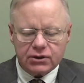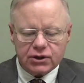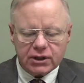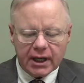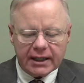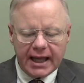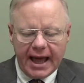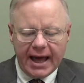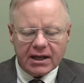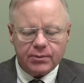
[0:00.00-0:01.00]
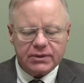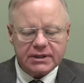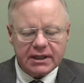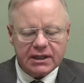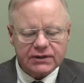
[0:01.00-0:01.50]
John Adams,
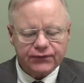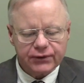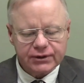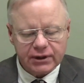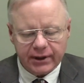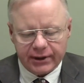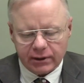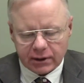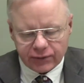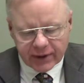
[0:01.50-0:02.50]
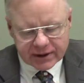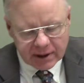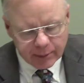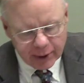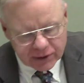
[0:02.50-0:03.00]
in his first inaugural address
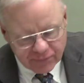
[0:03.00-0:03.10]
on March